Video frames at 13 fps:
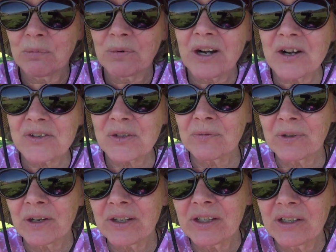Prayers are
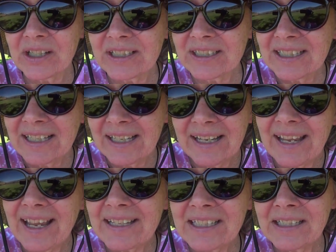very good.
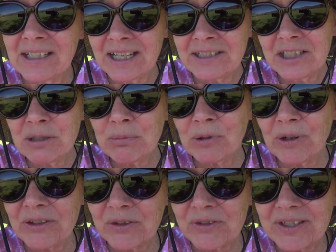And a deeper
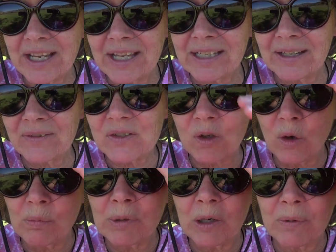understanding of
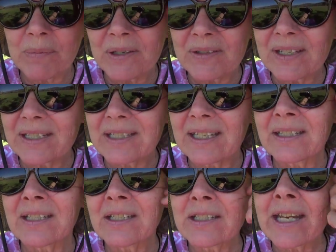soul purpose
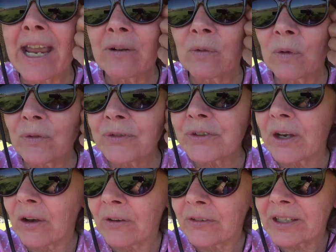is integral to
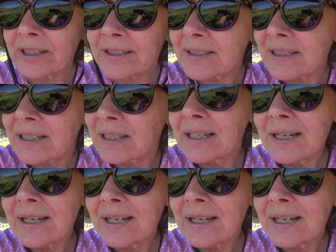all this.